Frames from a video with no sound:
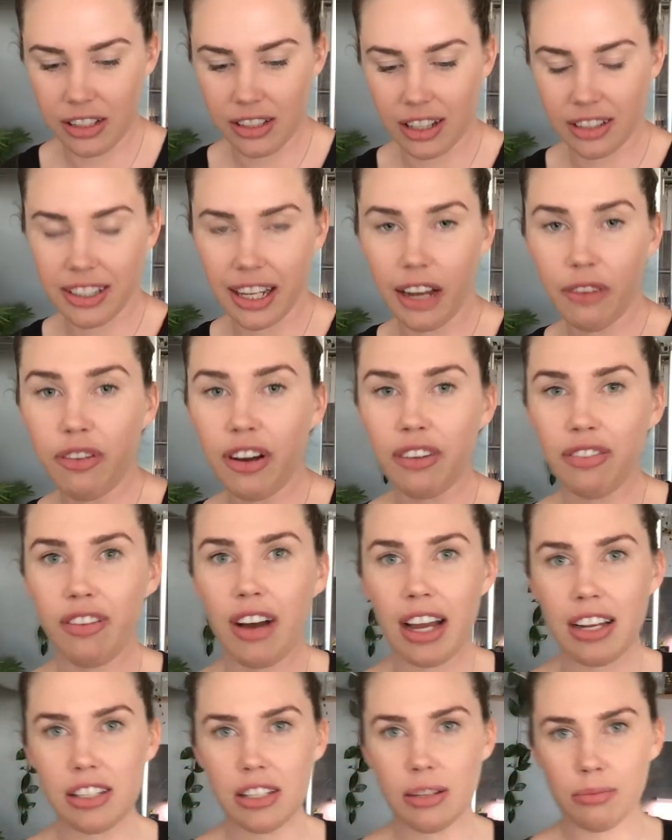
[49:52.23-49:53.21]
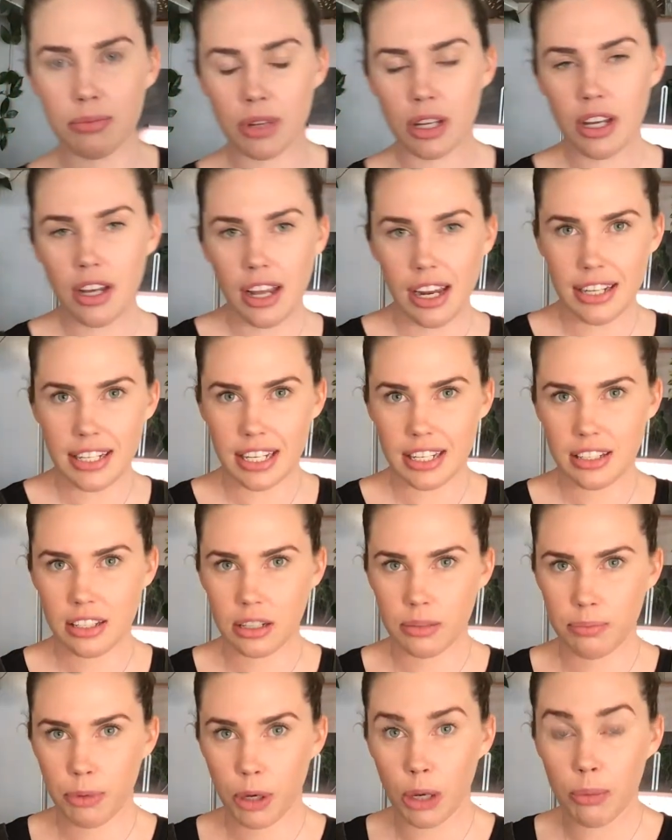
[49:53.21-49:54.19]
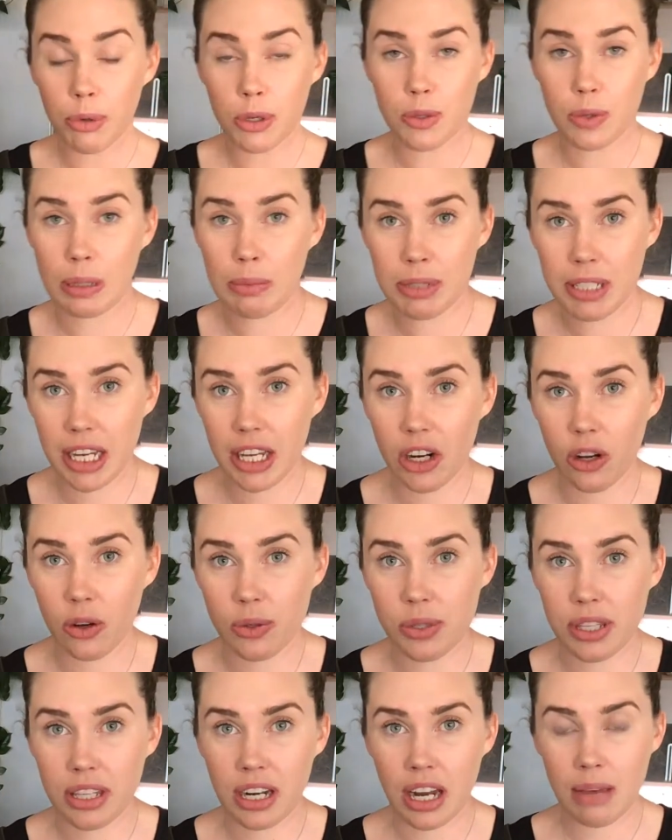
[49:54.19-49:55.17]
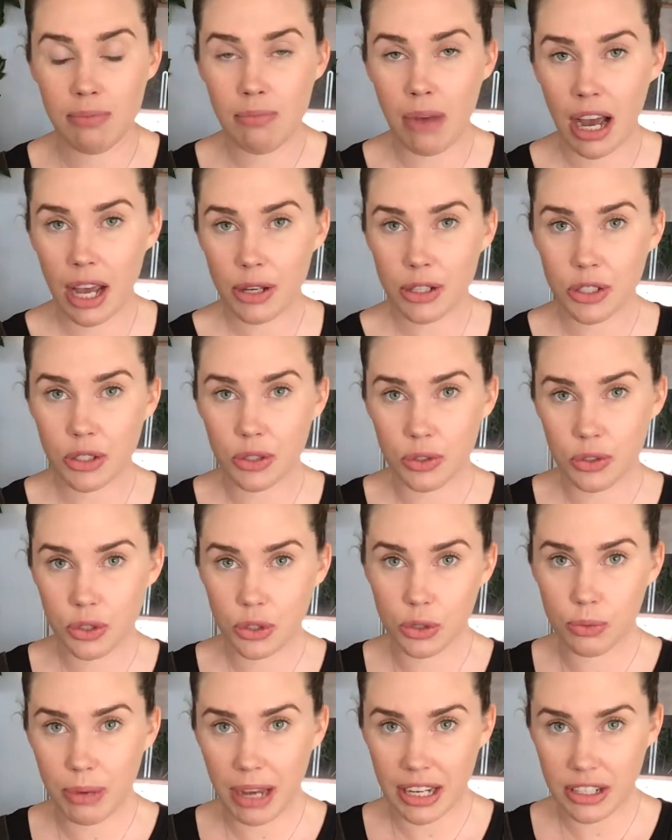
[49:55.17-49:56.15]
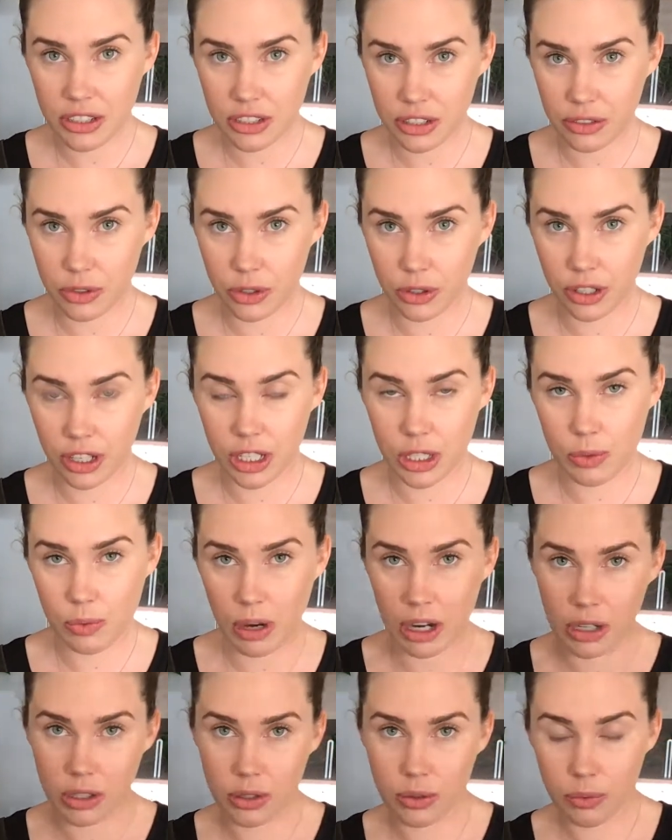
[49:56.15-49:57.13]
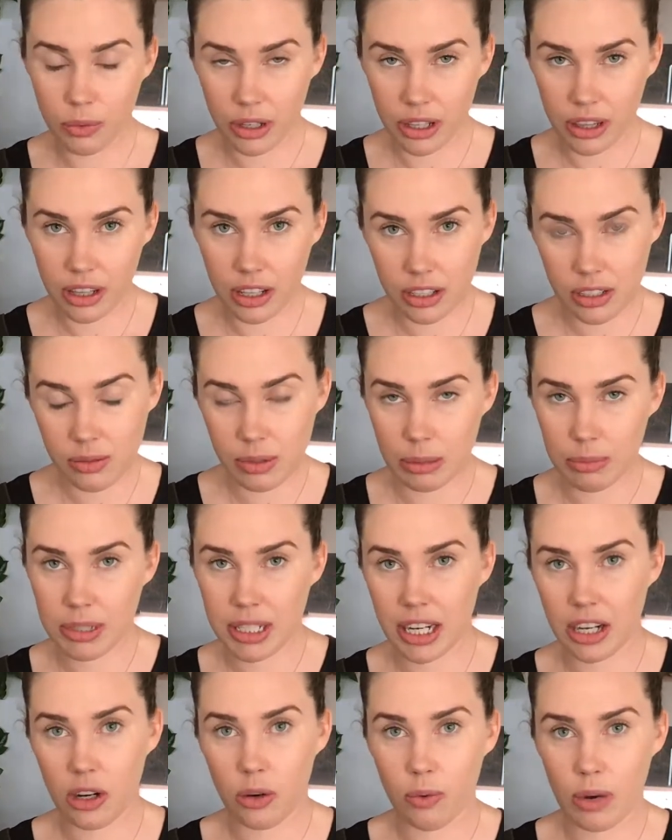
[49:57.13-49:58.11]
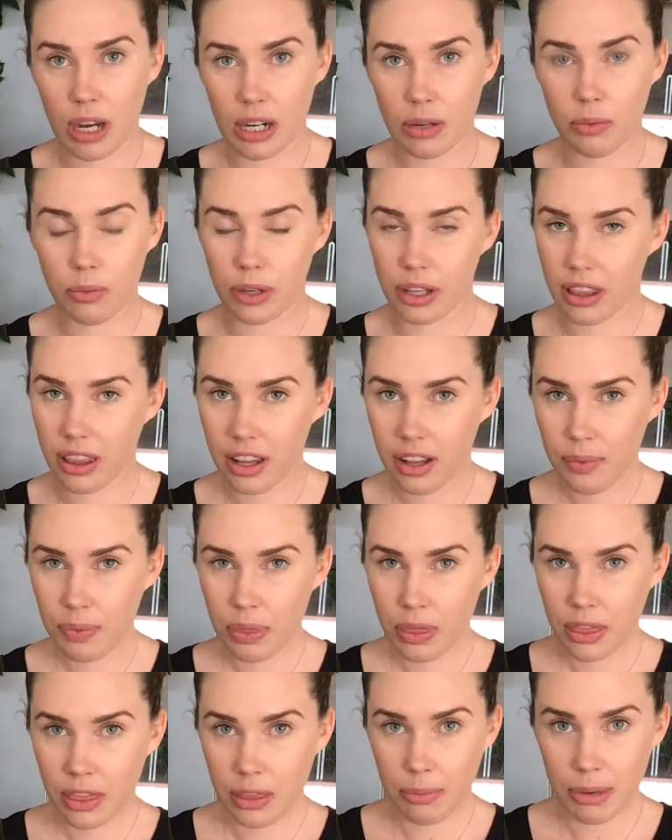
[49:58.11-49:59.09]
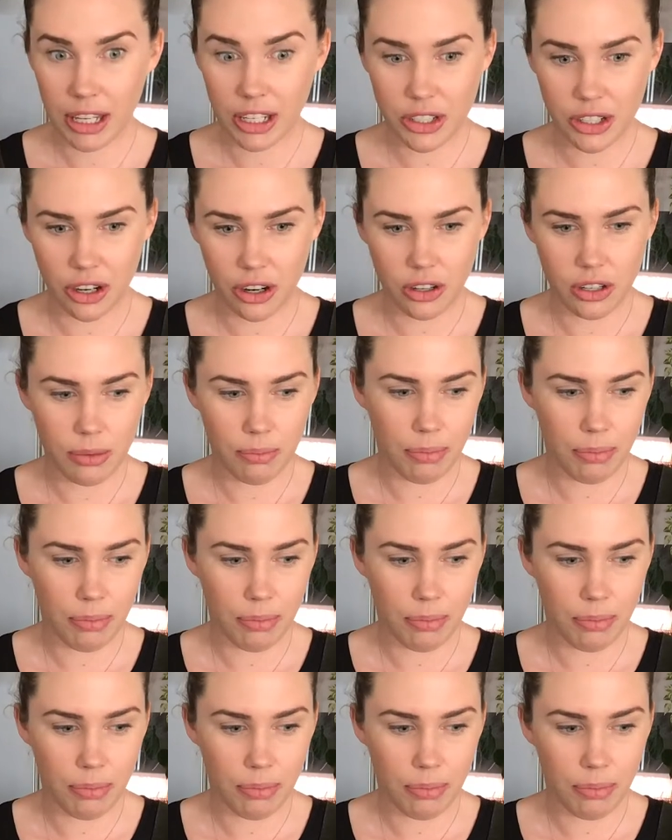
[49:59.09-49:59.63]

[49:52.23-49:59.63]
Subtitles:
And I was like, if I find some decent purple sweet potatoes, then I might do 2 batches of cookies, one with the sweet potato, one with the beetroot.